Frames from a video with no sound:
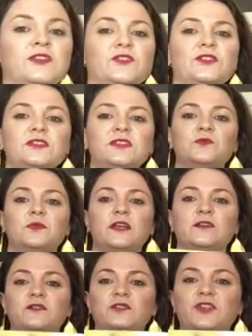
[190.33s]
So this is when
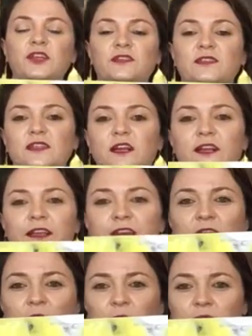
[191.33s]
I was just starting
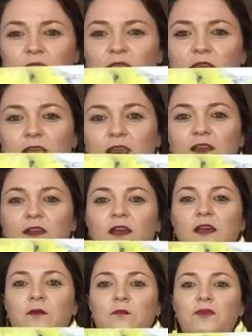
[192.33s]
out with ink.
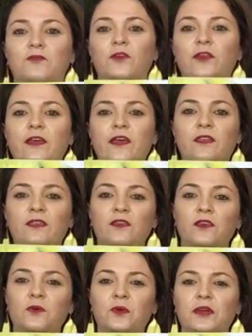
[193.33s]
Before that, in
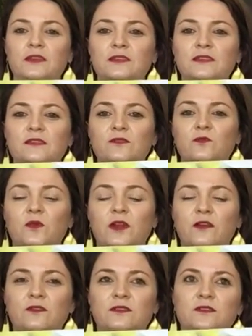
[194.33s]
the US, when
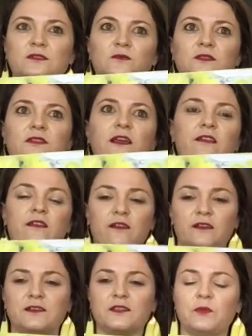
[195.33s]
I was selling
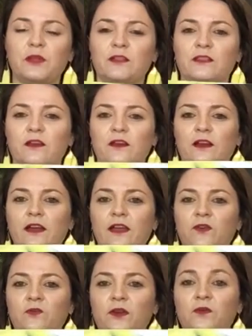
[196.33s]
and exhibiting there, I
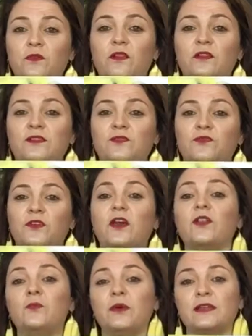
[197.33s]
had worked with lots of
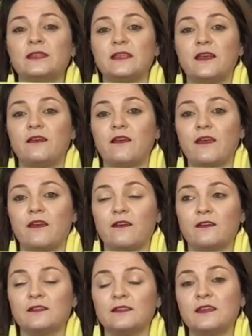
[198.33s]
color pastel
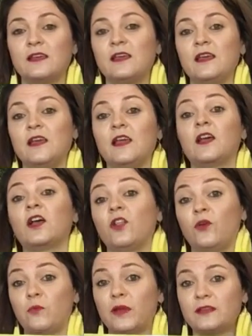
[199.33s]
and
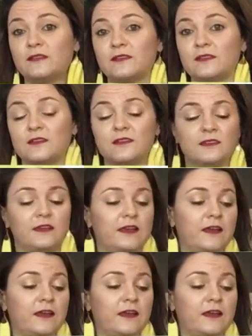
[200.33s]
colored pencil.